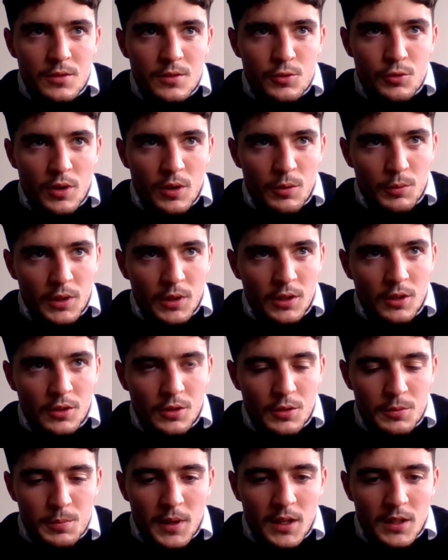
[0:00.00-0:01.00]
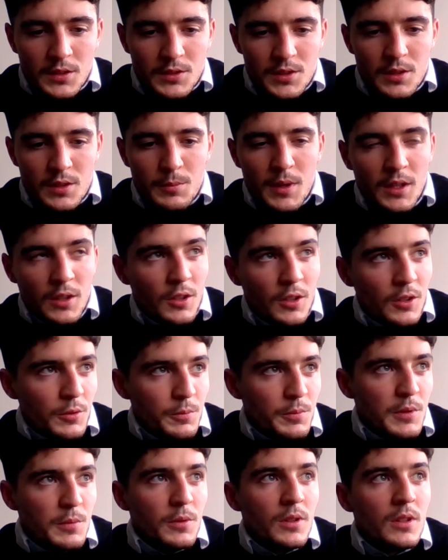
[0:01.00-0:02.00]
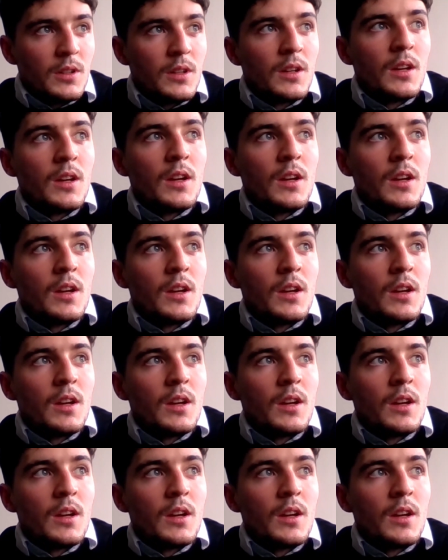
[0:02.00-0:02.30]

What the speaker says: grew up with a lot of good pals there, met a lot of good people.